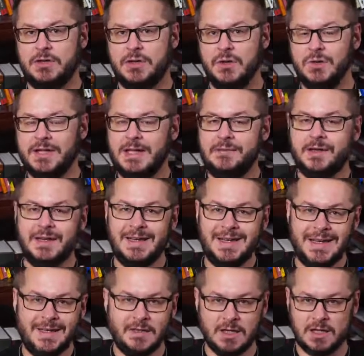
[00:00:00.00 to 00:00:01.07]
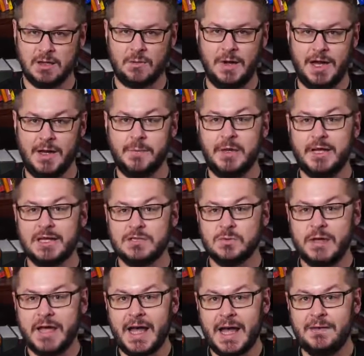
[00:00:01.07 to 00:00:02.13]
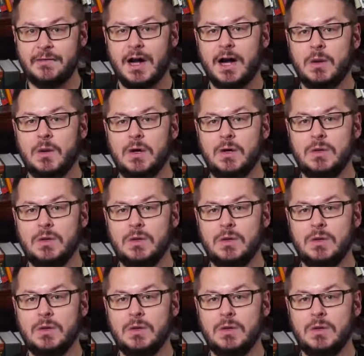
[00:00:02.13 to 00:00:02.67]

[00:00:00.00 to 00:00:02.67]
don't even need the Quran because we have our